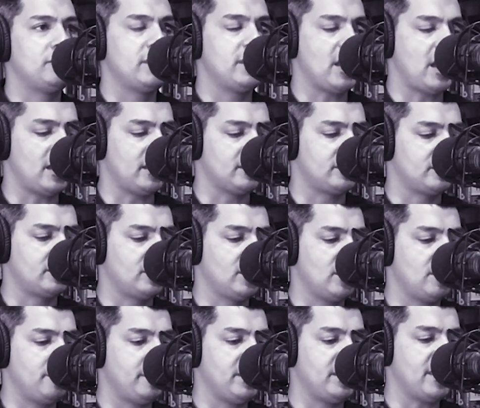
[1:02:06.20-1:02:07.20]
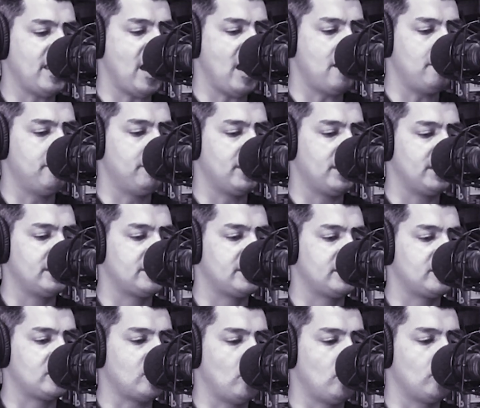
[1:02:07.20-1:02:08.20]
Yeah, it's gonna be that, but it's
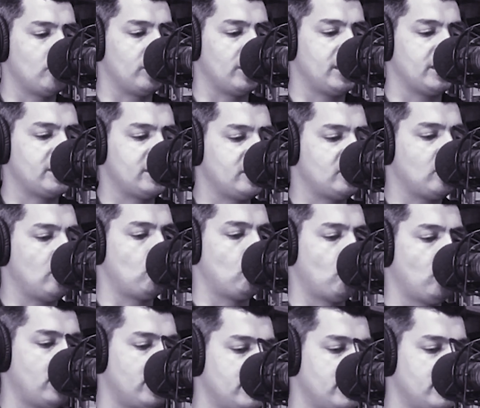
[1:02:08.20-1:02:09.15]
its own word